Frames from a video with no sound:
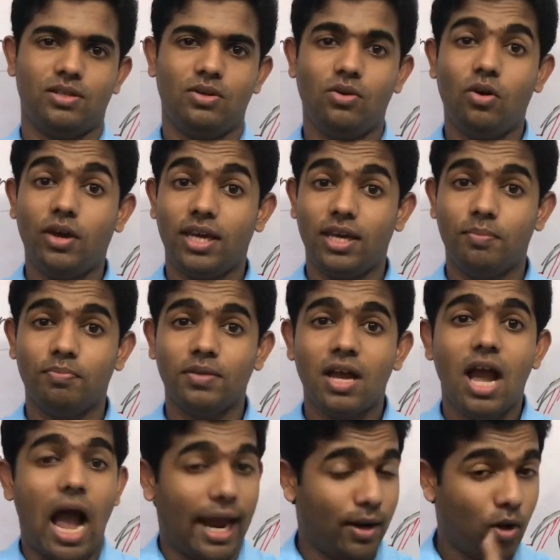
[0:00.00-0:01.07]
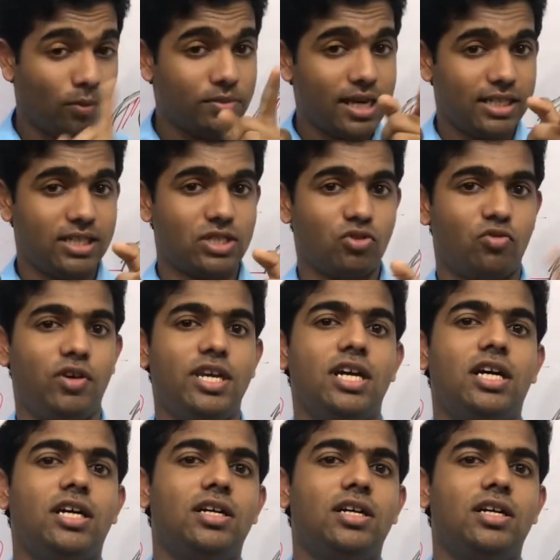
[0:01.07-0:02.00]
Okay, I hope that is clear.